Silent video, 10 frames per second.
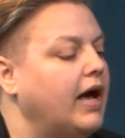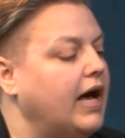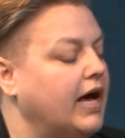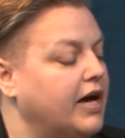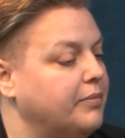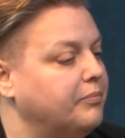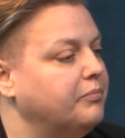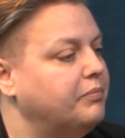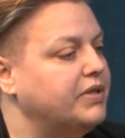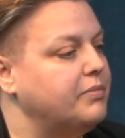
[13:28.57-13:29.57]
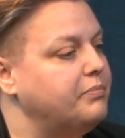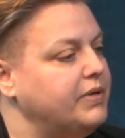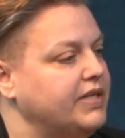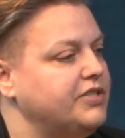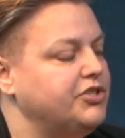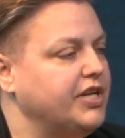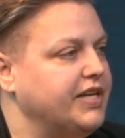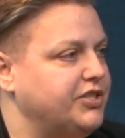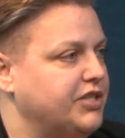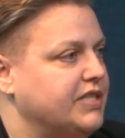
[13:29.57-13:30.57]
Um, but the biggest
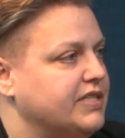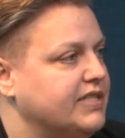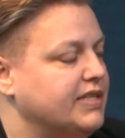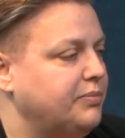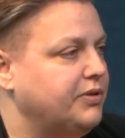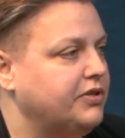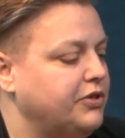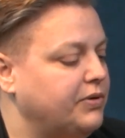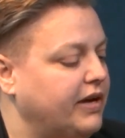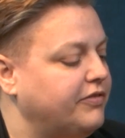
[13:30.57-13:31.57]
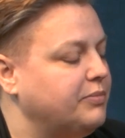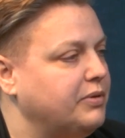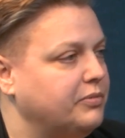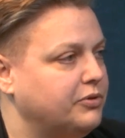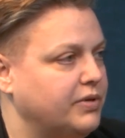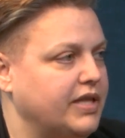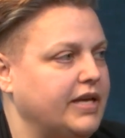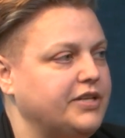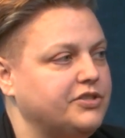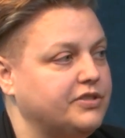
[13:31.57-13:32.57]
change is typically you have to be between
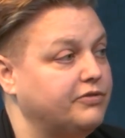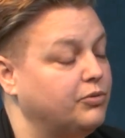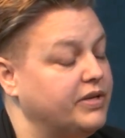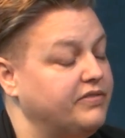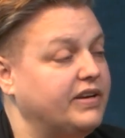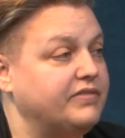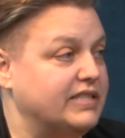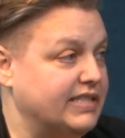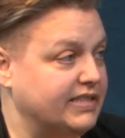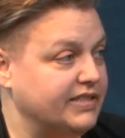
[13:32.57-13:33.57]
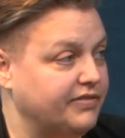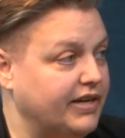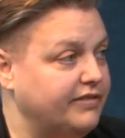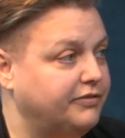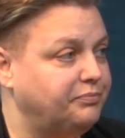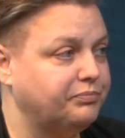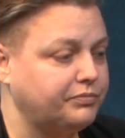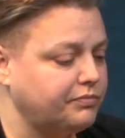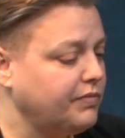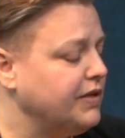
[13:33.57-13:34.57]
the ages of 25 and 65.
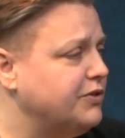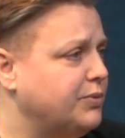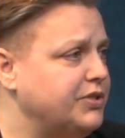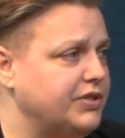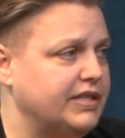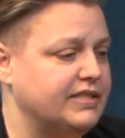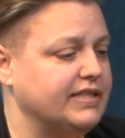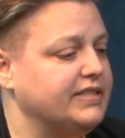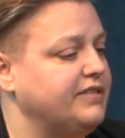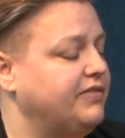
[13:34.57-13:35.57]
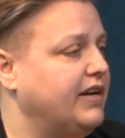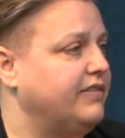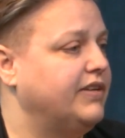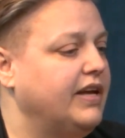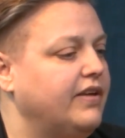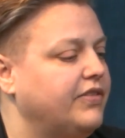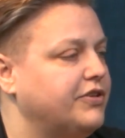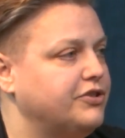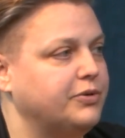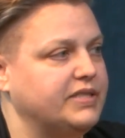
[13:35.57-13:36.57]
So once you hit 65,
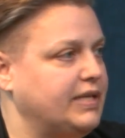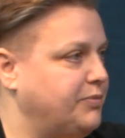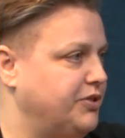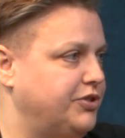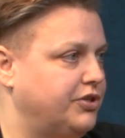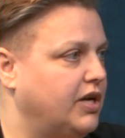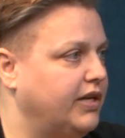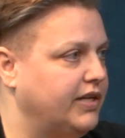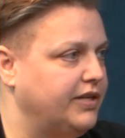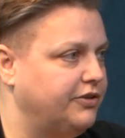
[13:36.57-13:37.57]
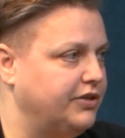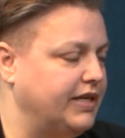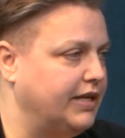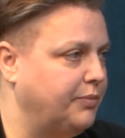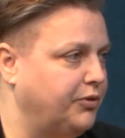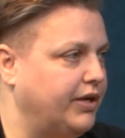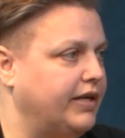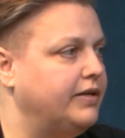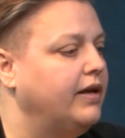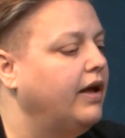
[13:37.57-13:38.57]
there's no exceptions. You're not getting earned income
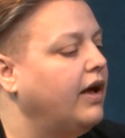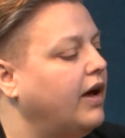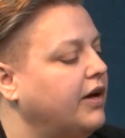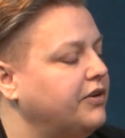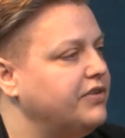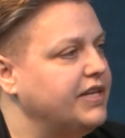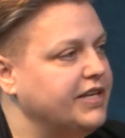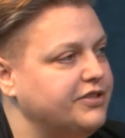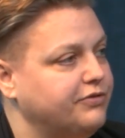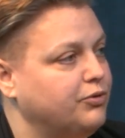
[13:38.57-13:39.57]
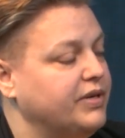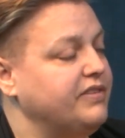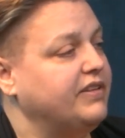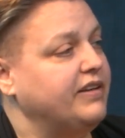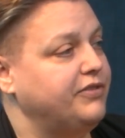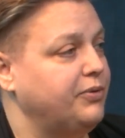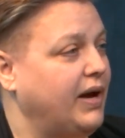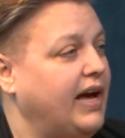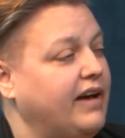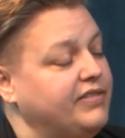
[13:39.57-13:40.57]
credit. Under the age of 25, you
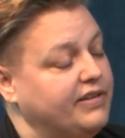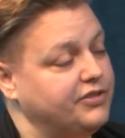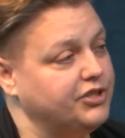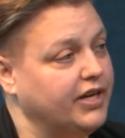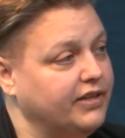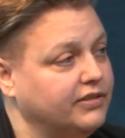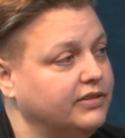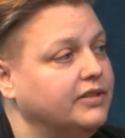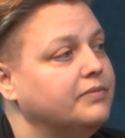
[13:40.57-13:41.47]
have to have a child.